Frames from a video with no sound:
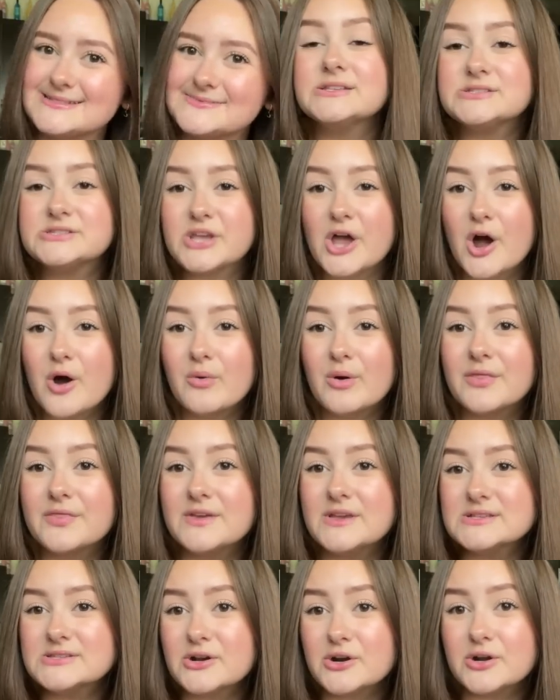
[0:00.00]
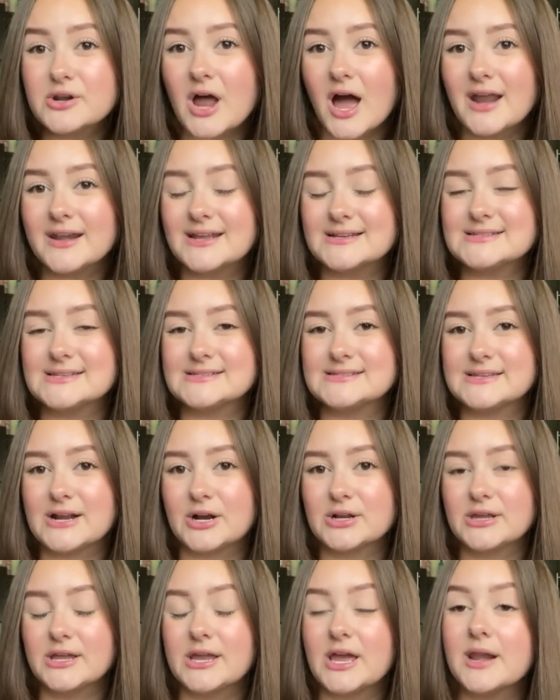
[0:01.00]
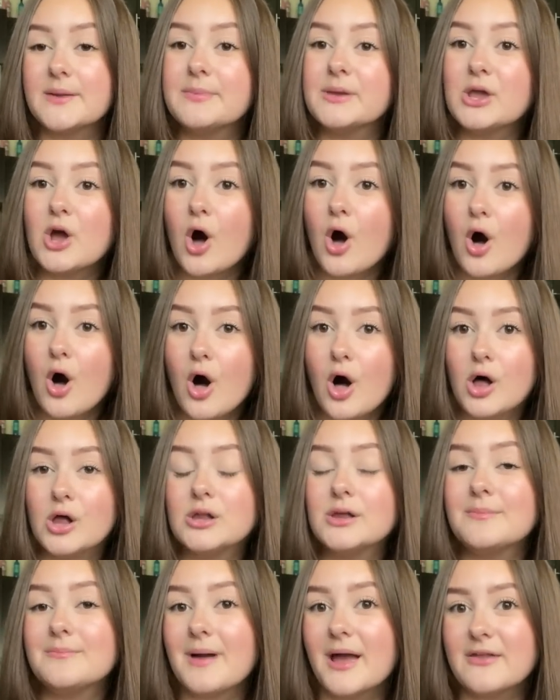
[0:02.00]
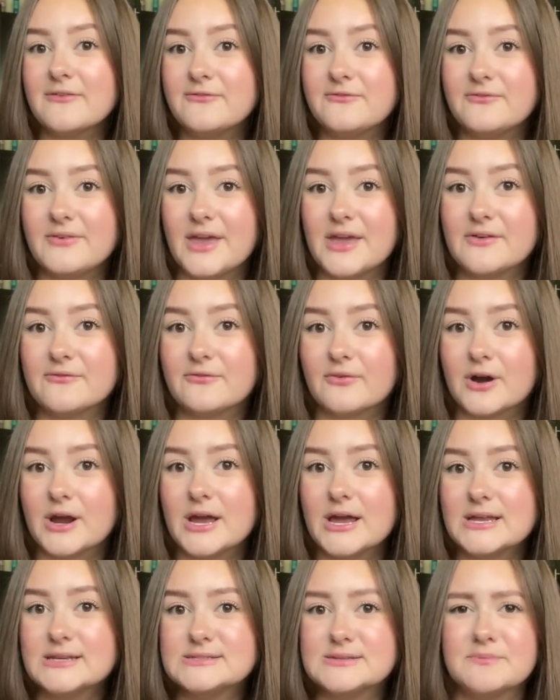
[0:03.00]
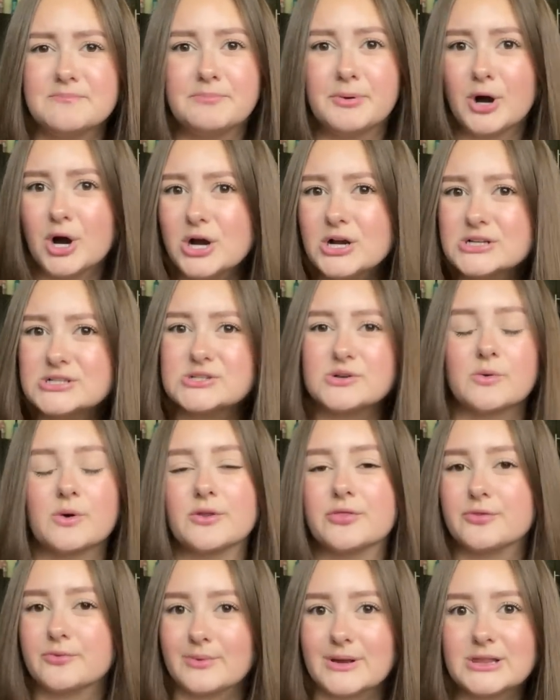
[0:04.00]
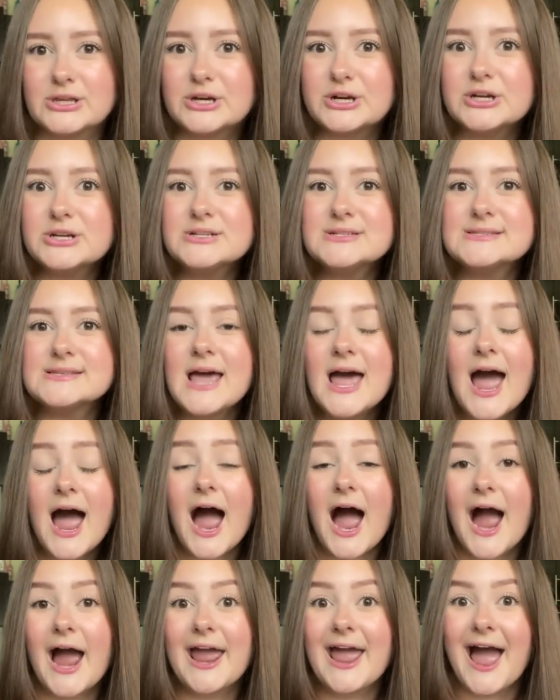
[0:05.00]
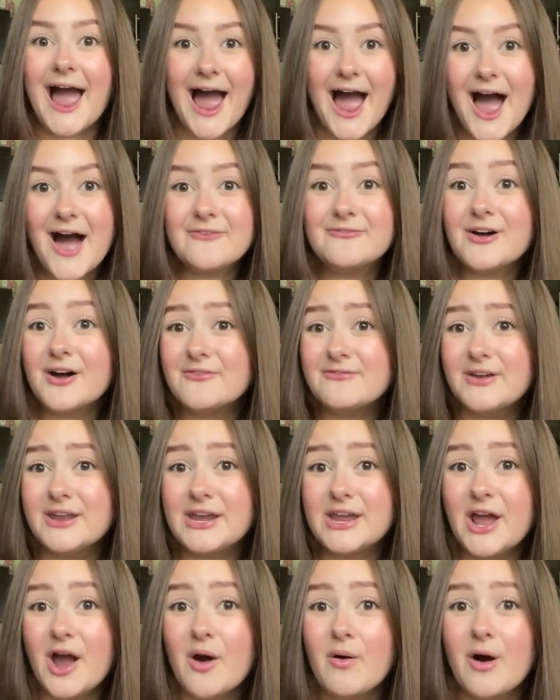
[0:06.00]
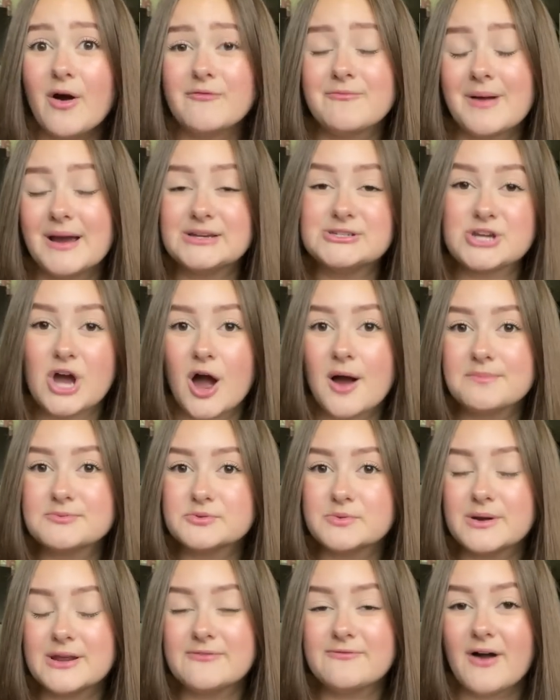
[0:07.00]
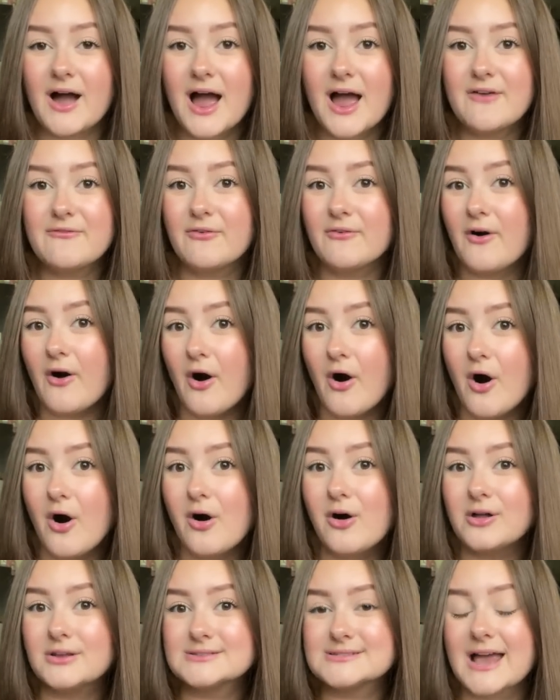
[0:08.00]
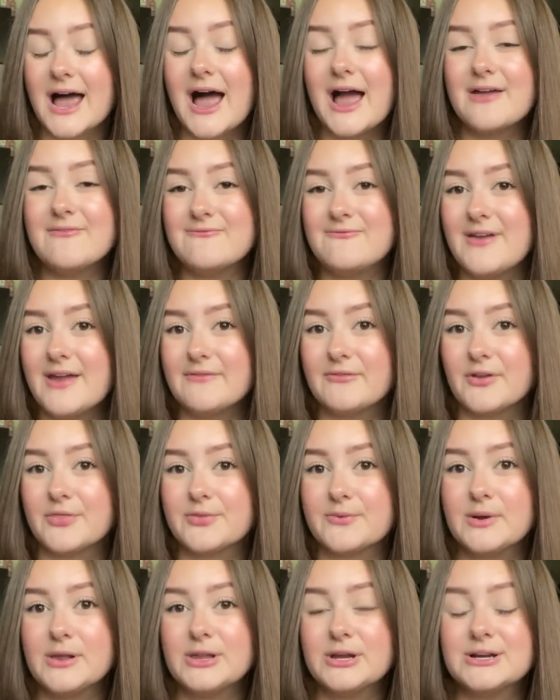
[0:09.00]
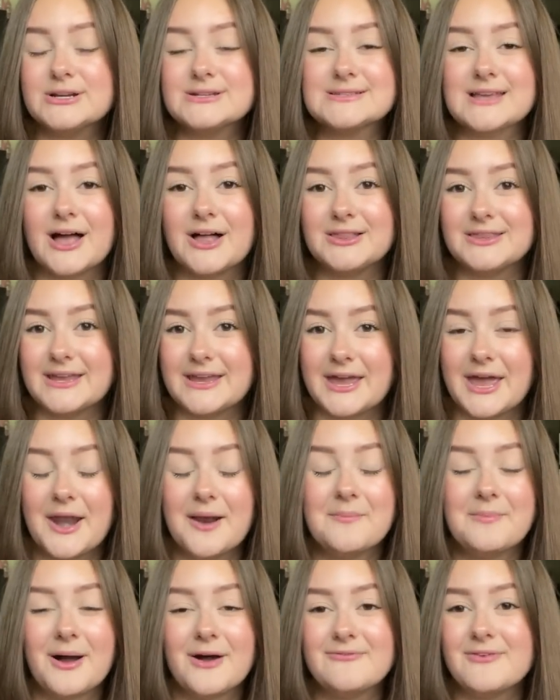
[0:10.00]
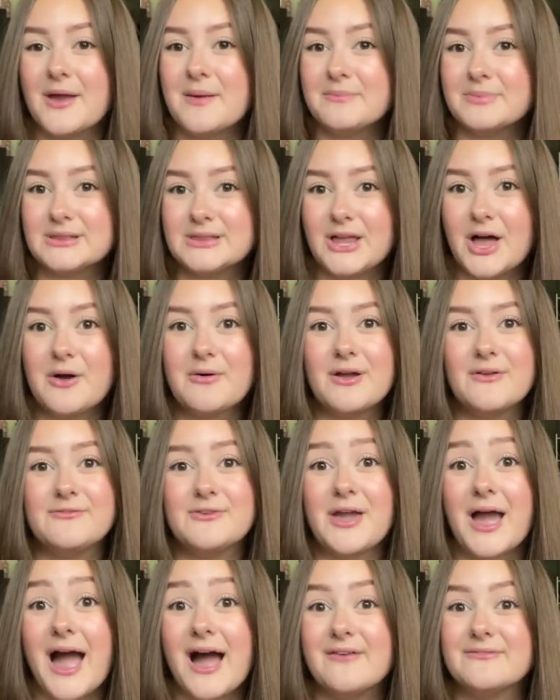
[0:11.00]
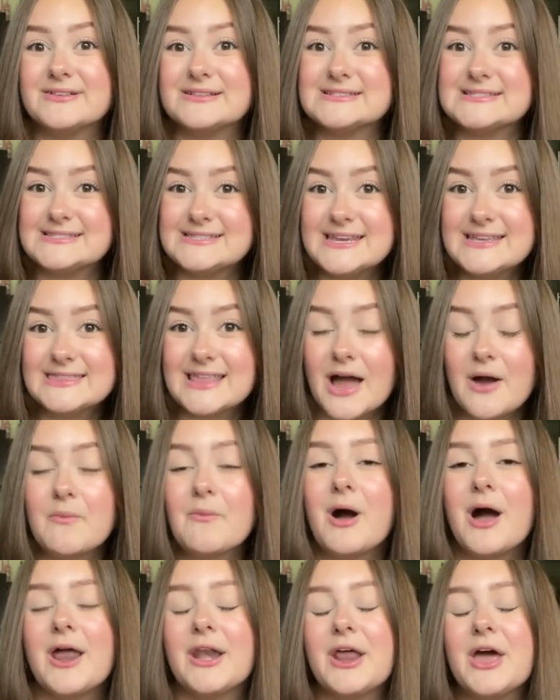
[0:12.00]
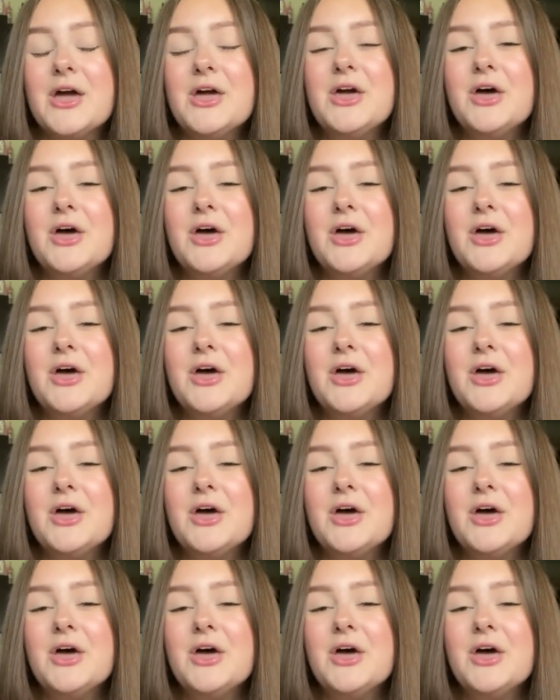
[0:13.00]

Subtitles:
So these are not necessarily going to be all my favorite books or thrillers. I have a video of my top 25 all-time favorite thrillers. I'll link it above and below if you haven't seen that one.